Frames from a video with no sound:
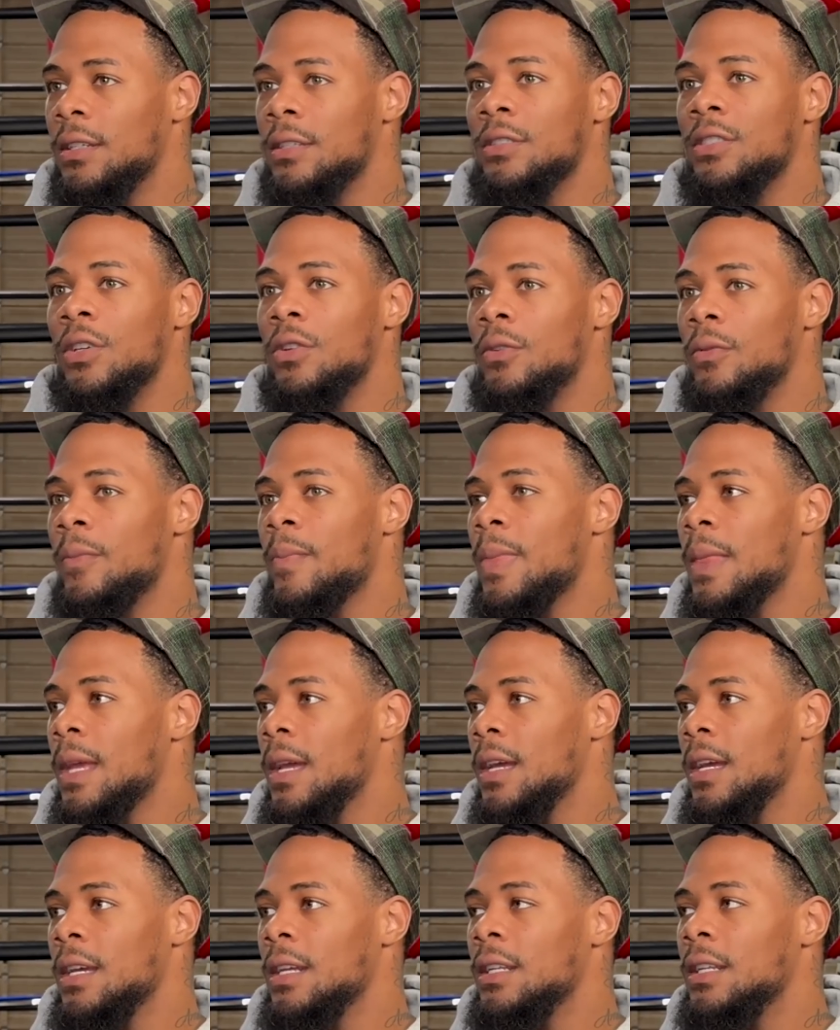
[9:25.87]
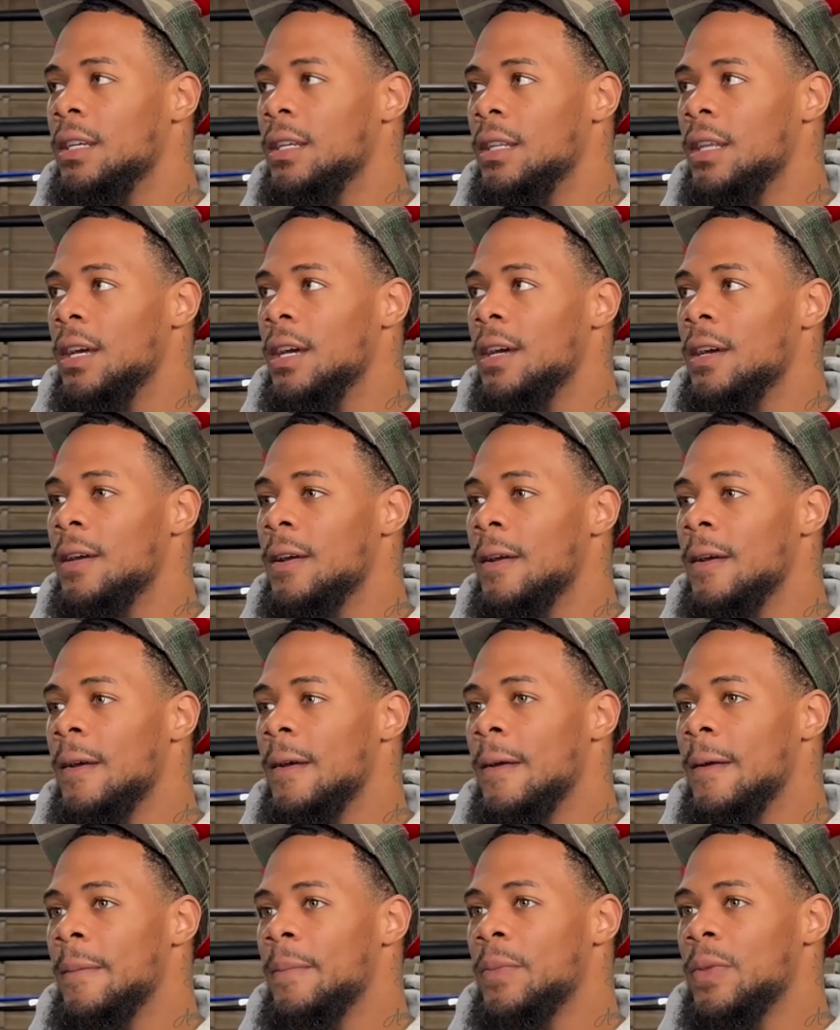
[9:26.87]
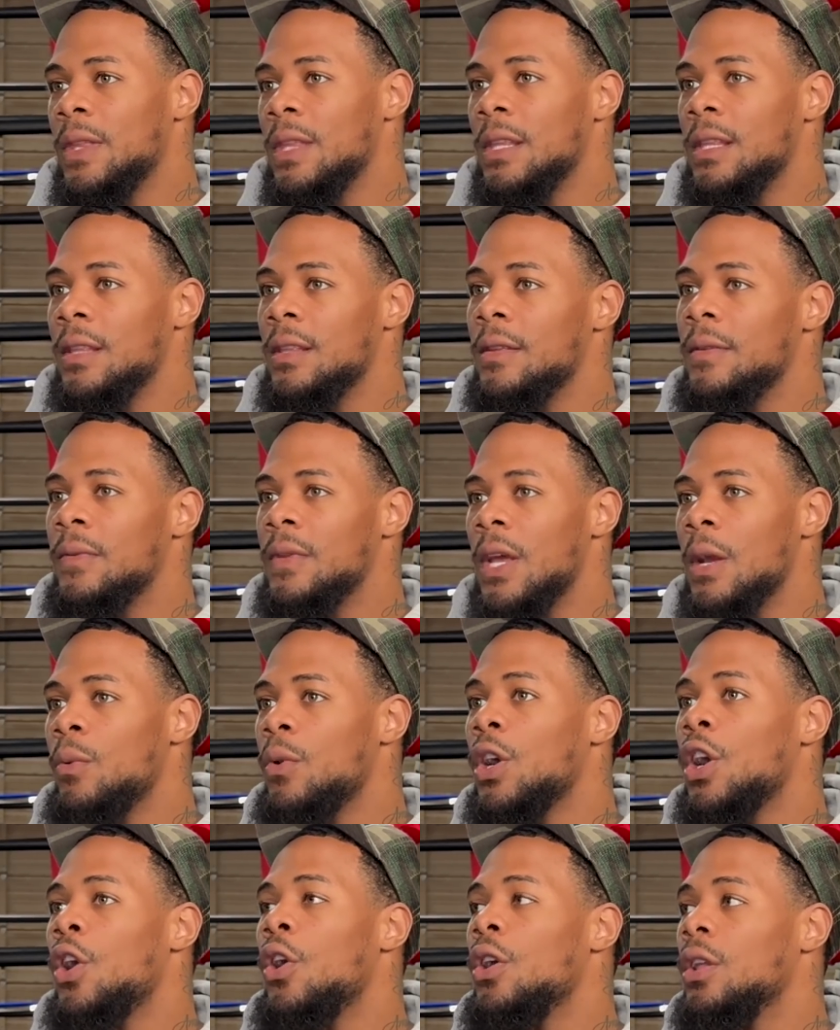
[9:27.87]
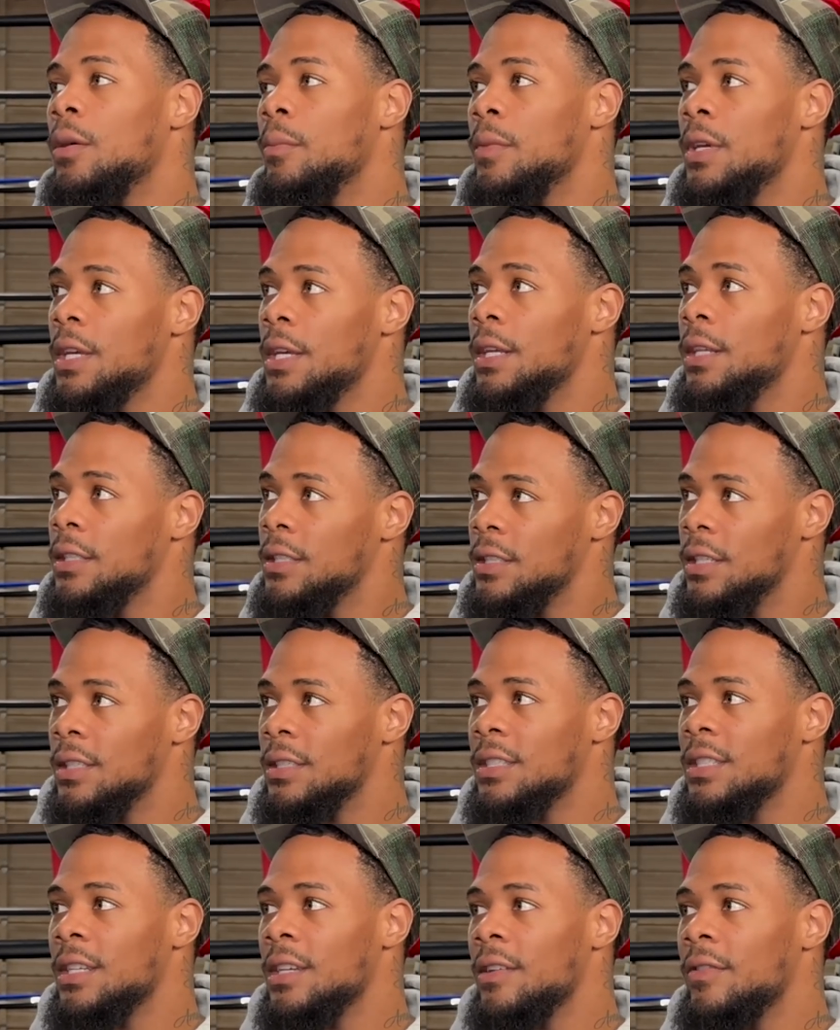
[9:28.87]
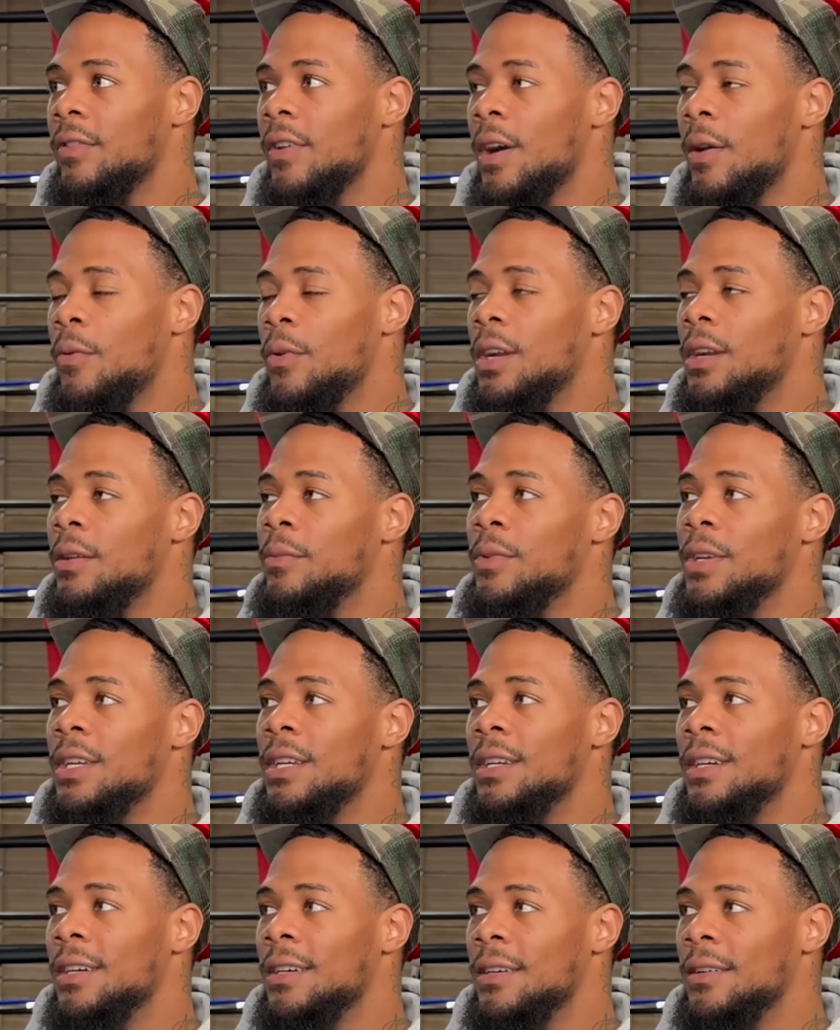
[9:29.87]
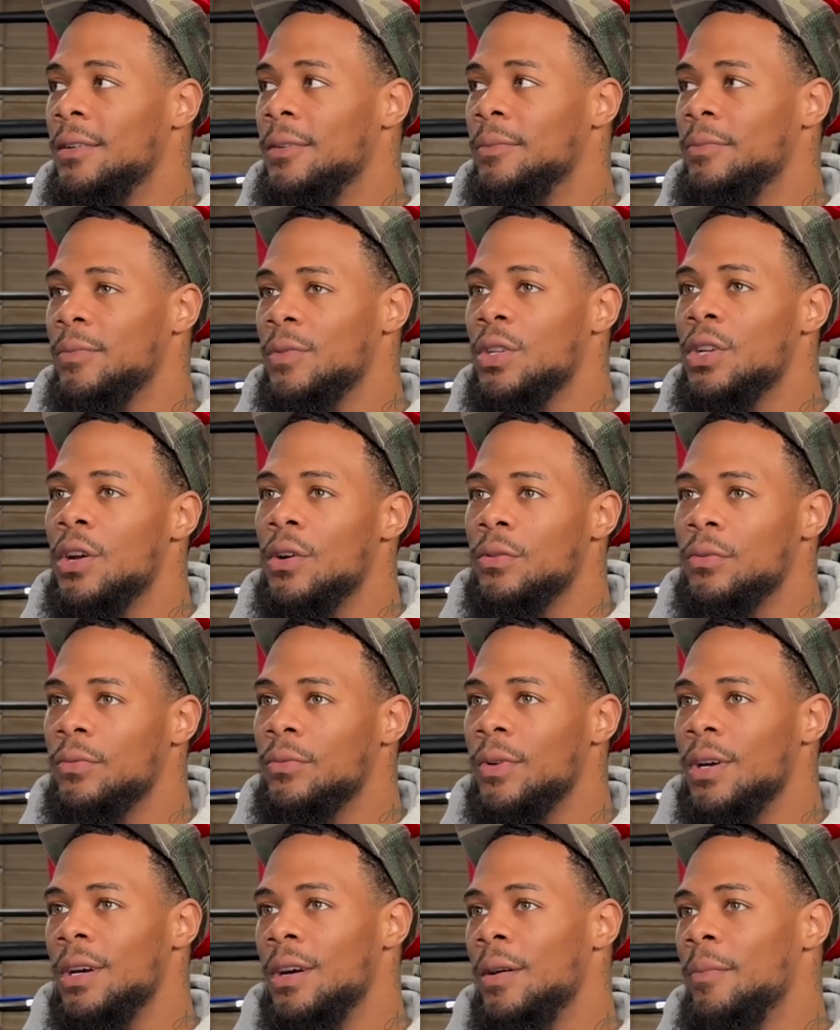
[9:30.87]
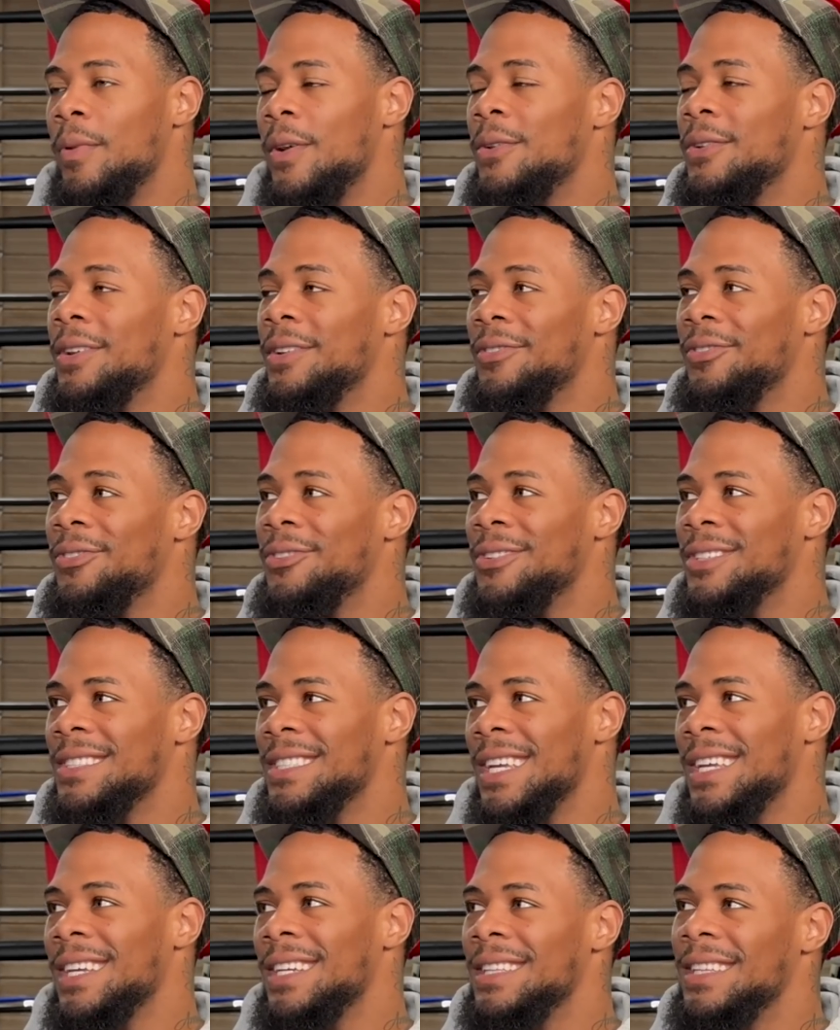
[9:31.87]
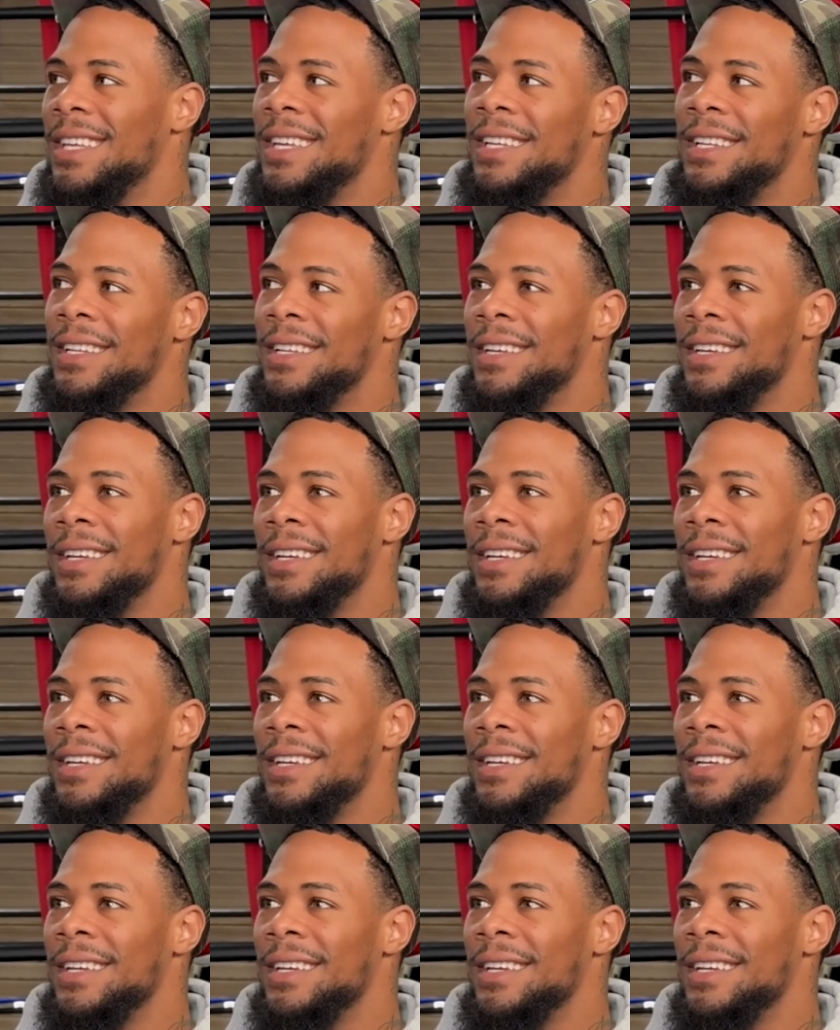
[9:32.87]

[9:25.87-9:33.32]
So he did that. They were calling me to see if I wanted to be, an opponent for Tank then.